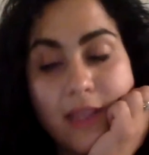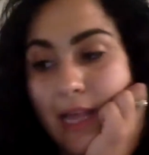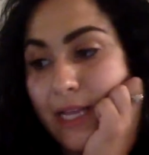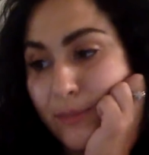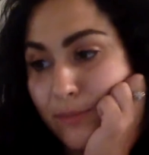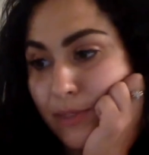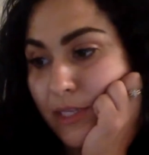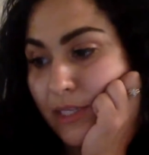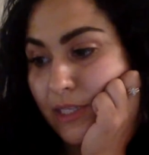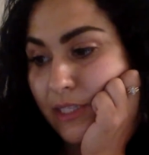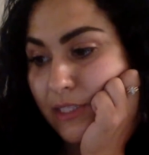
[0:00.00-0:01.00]
Last but
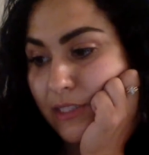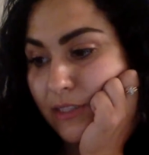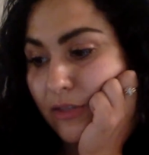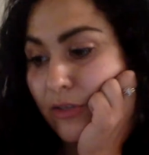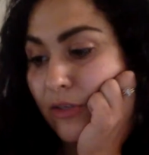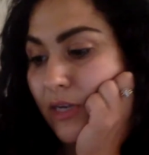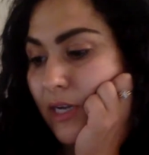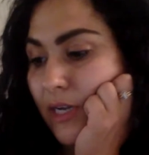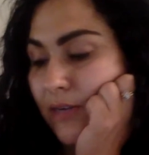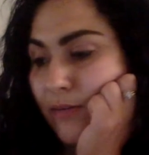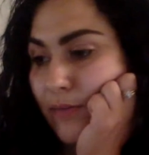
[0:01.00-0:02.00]
not least,
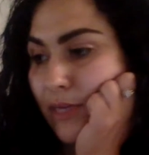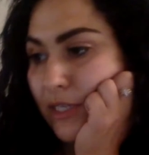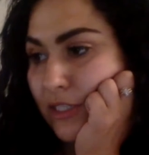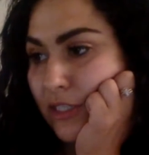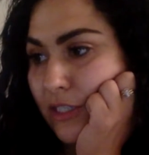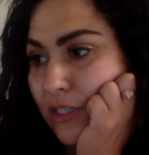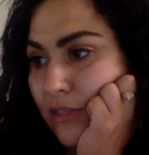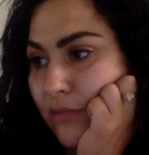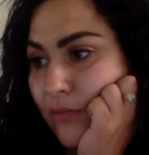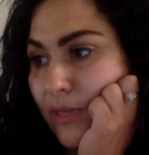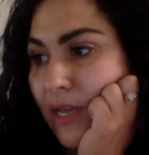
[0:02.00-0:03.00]

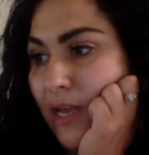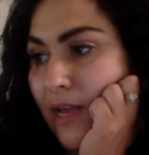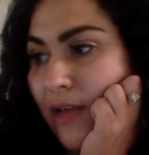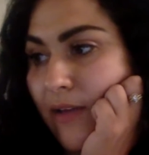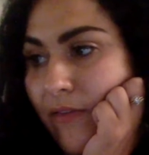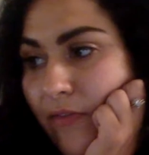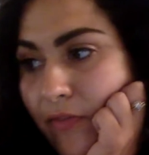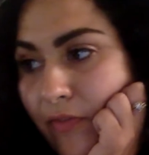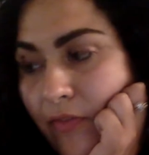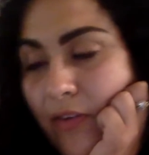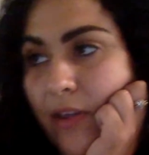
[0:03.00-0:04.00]
we have
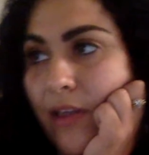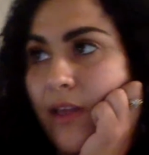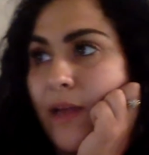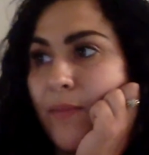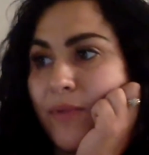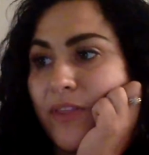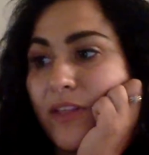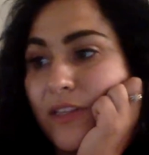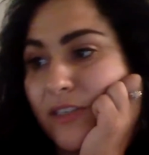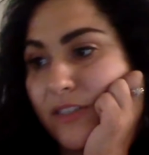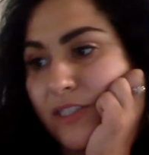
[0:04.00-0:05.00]

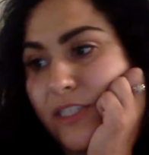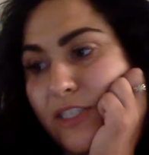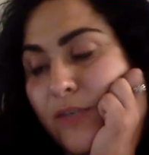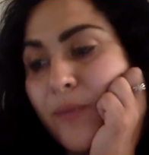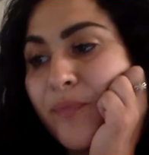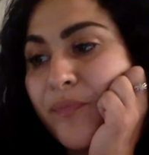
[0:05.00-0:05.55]
epithelial tissue,